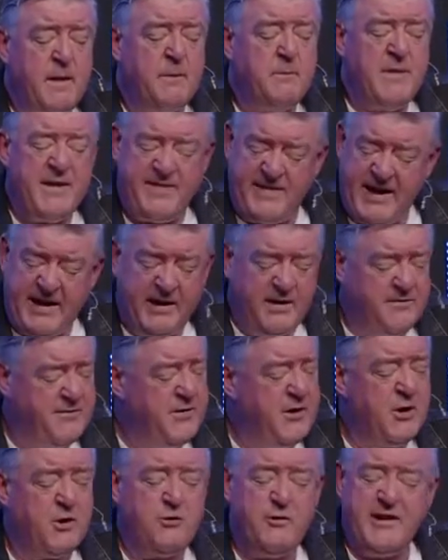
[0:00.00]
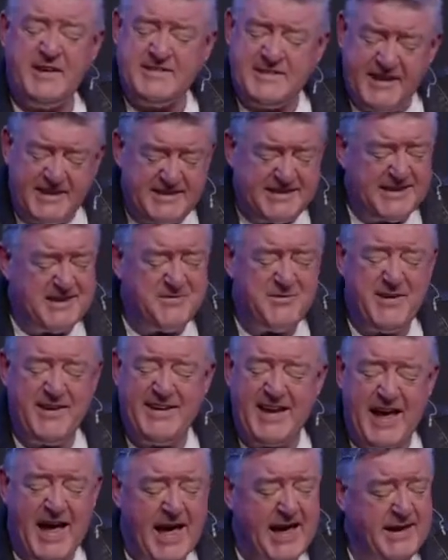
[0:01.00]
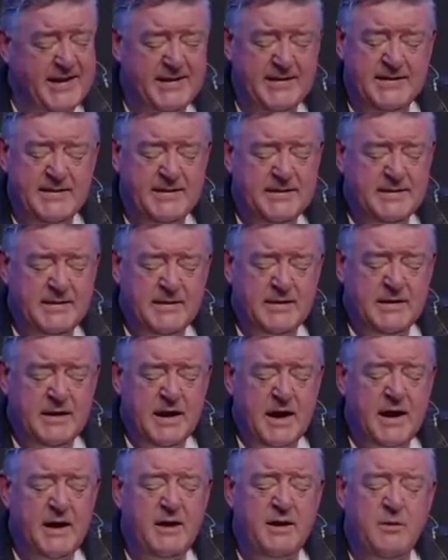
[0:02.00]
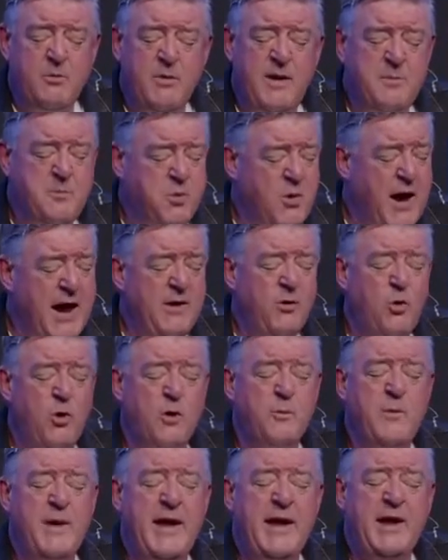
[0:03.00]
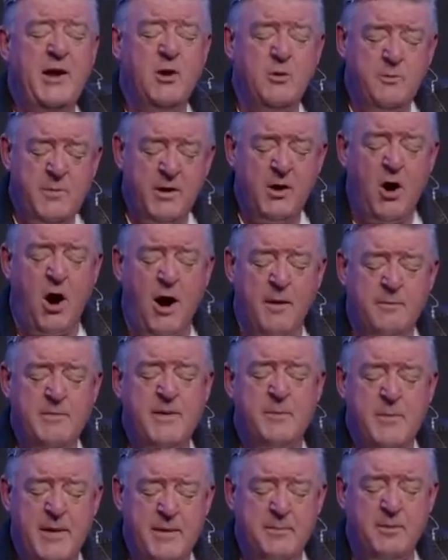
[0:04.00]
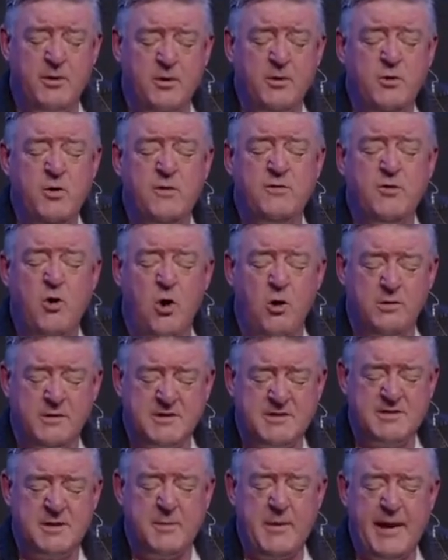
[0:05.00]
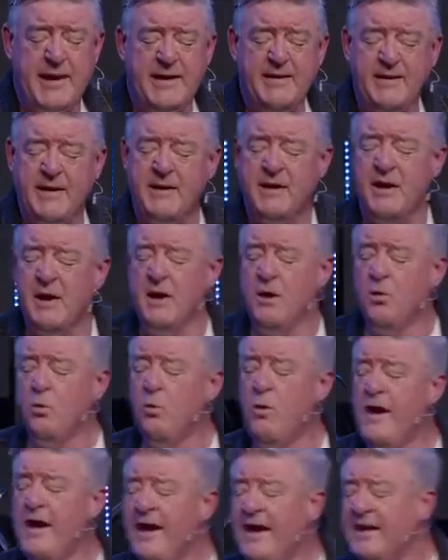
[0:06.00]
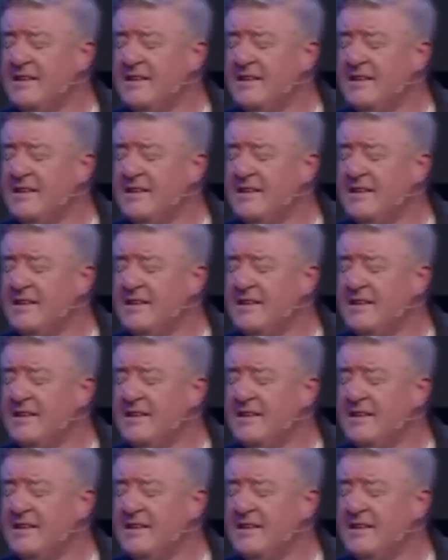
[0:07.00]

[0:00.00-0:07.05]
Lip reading: and we thank you for your grace each and every day. And we pray, Lord, we could become the people you have called us to be, that we